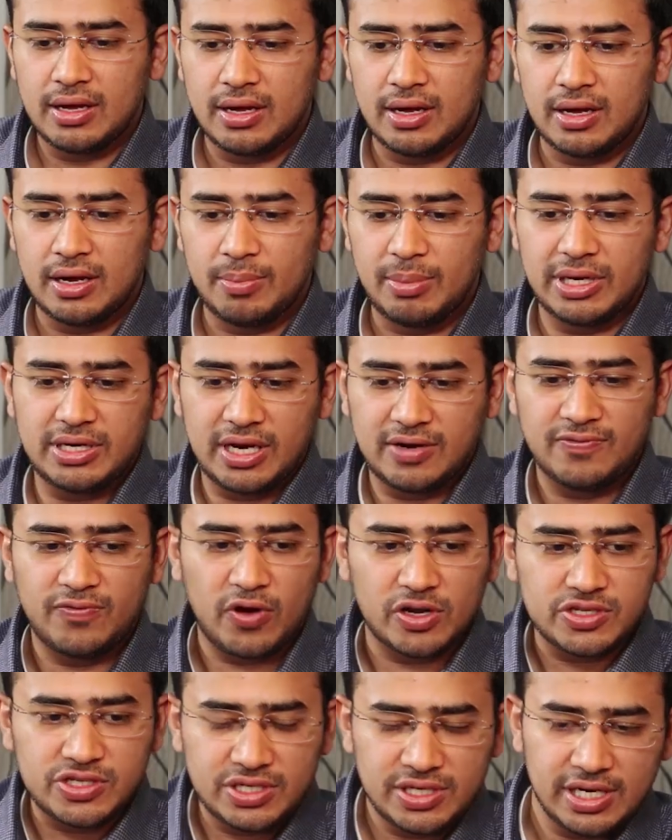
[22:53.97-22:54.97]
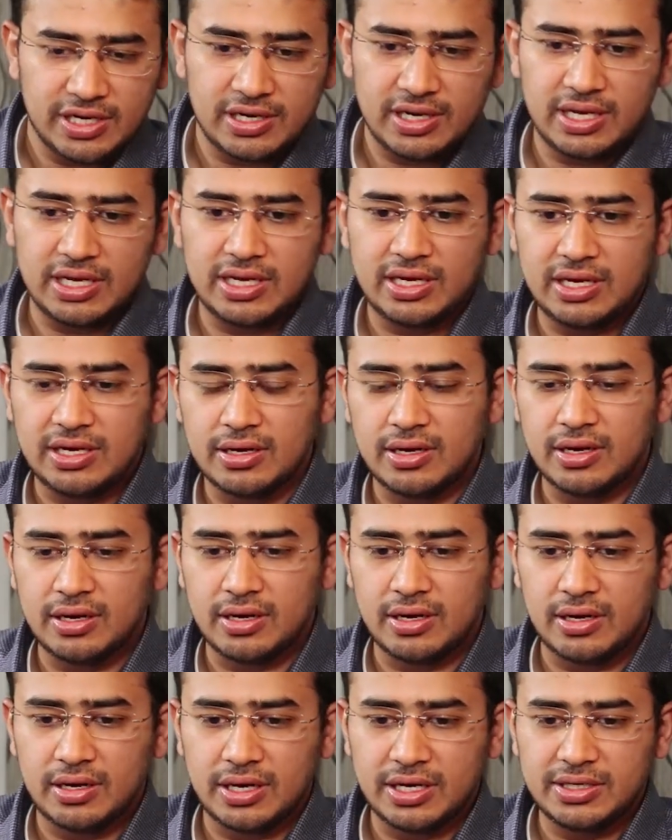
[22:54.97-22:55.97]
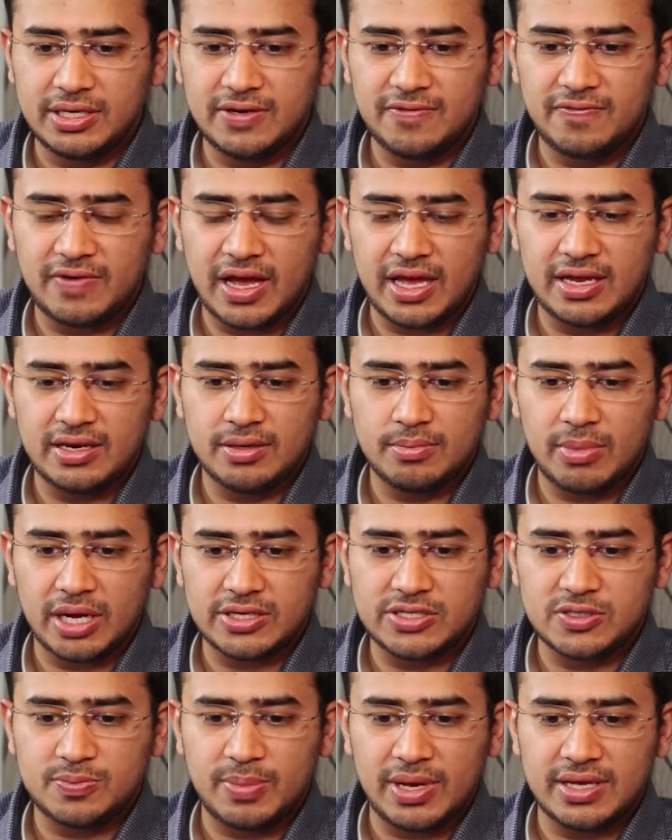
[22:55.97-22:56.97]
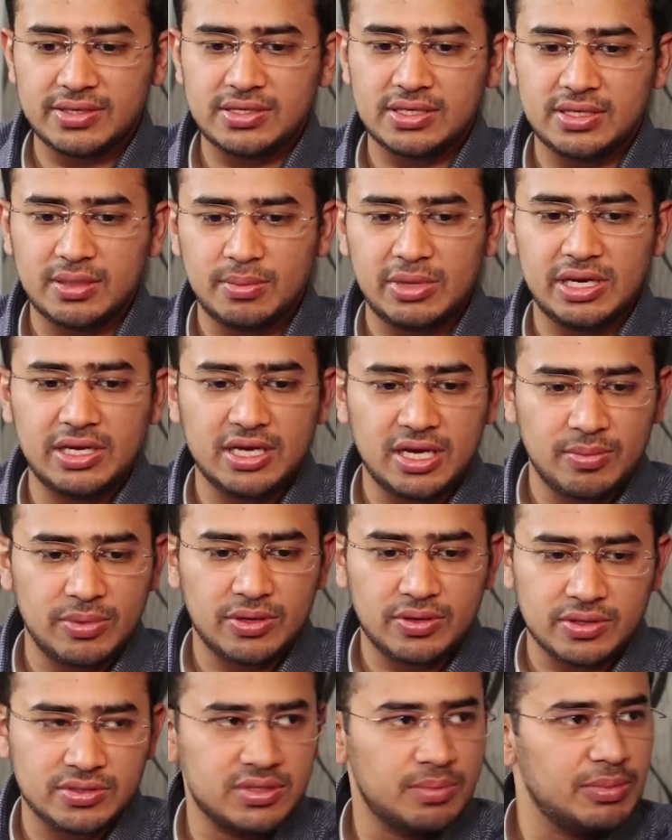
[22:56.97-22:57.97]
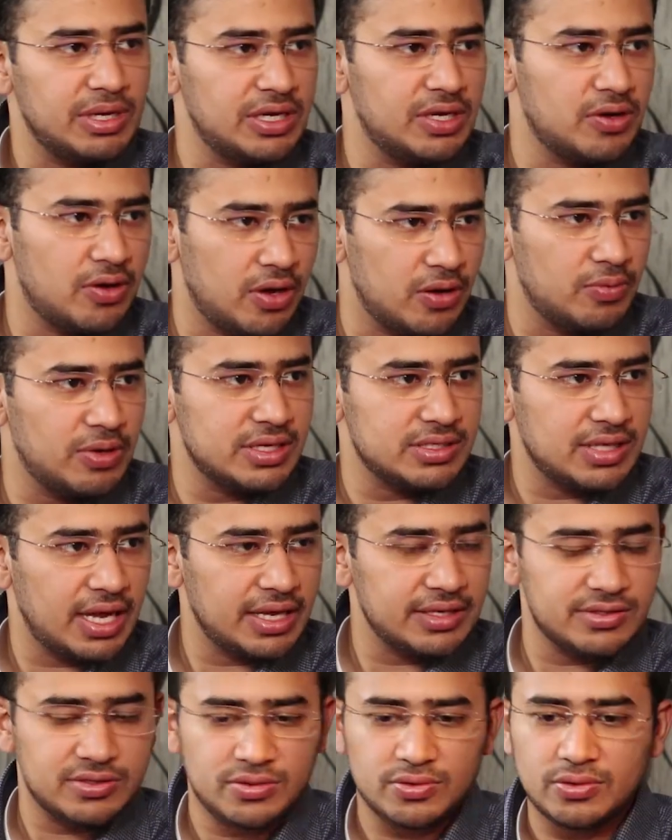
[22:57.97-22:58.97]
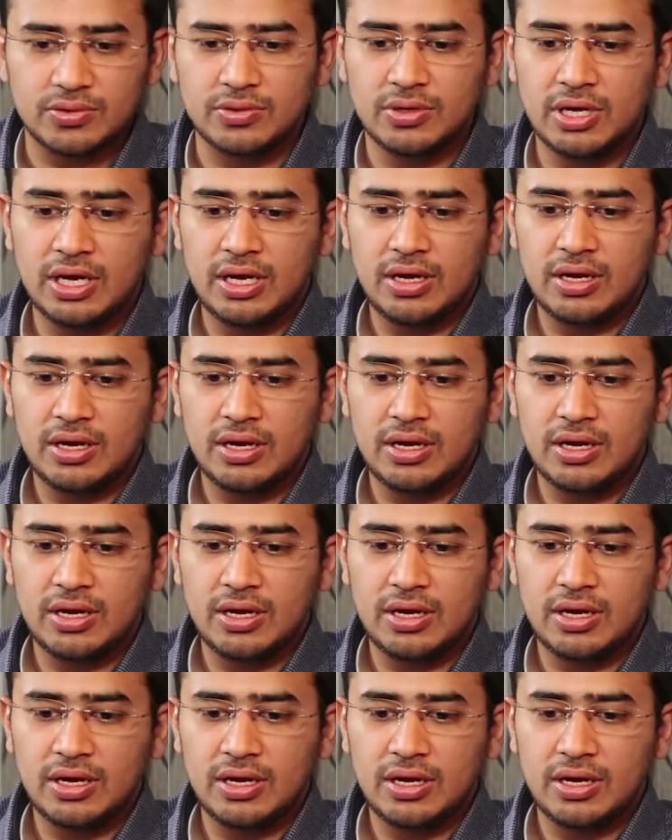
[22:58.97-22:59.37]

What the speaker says: but unfortunately it didn't find much space in the media, because the media always likes to